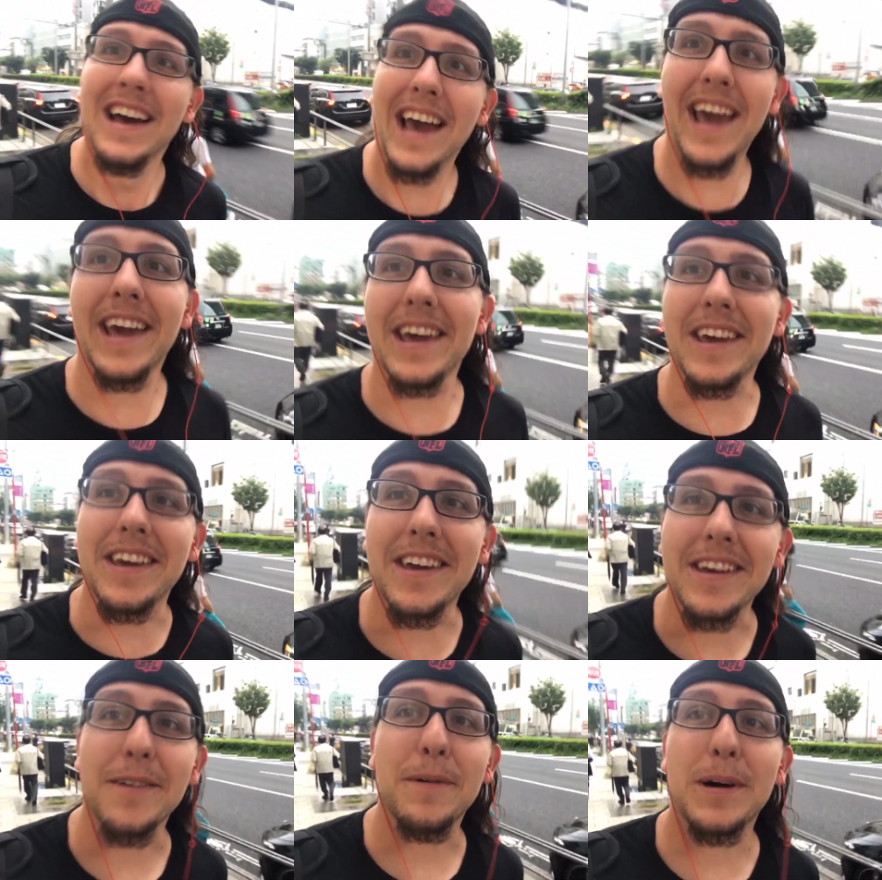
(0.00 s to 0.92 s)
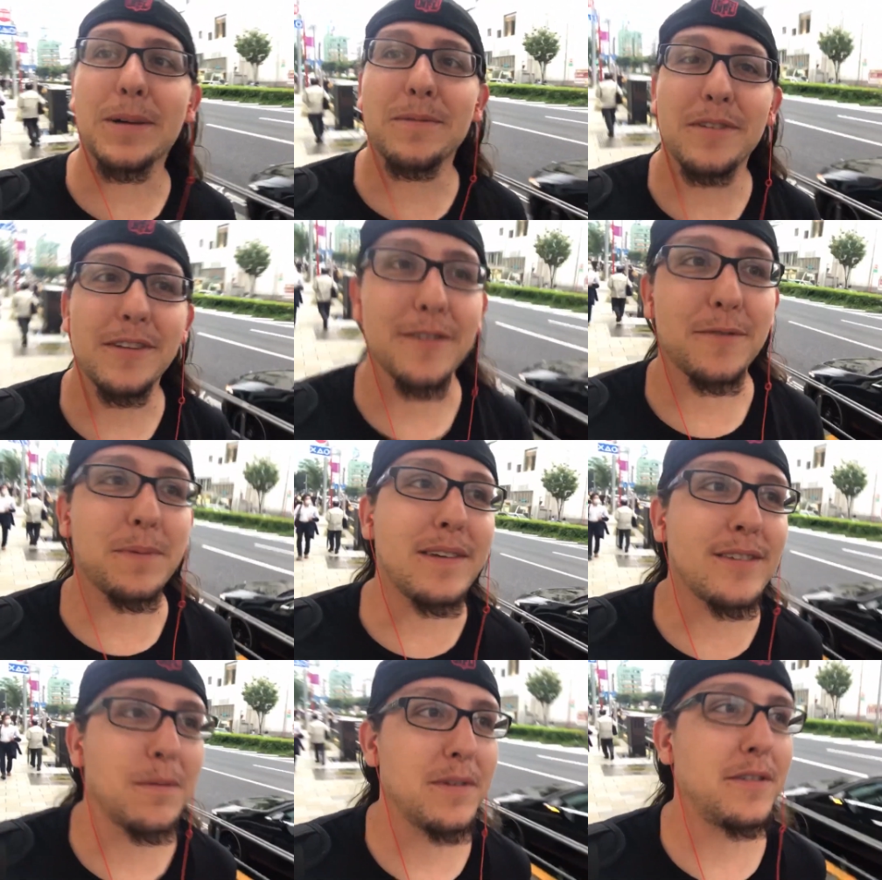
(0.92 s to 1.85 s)
Hey, welcome to this
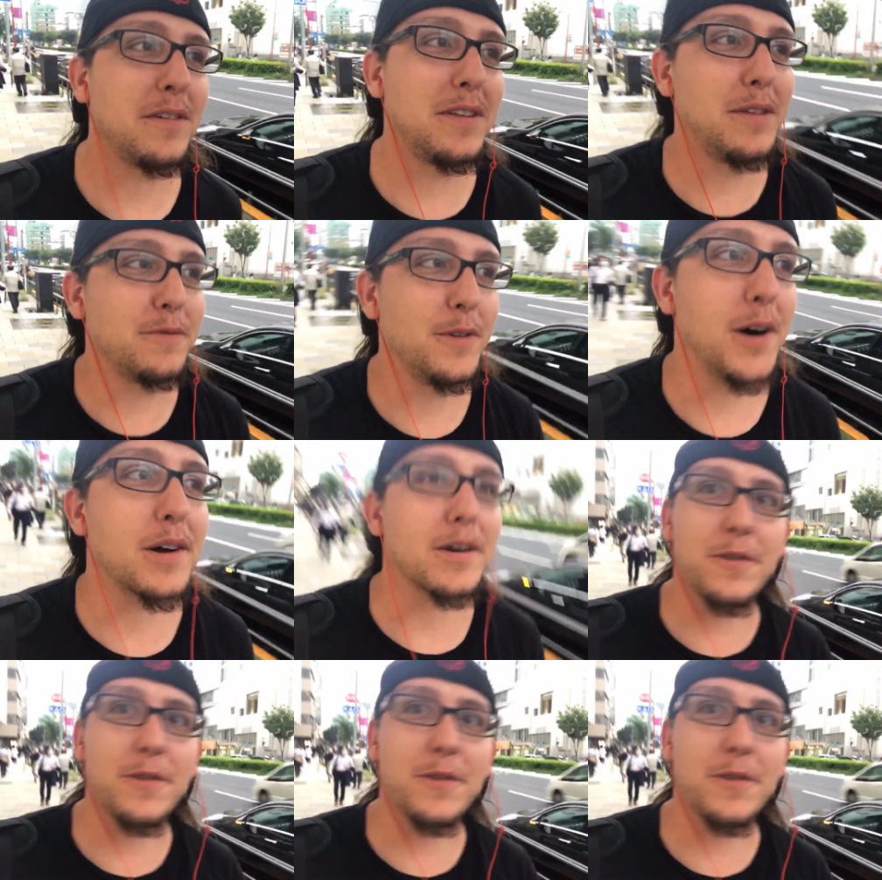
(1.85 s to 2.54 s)
week's episode of the vlog.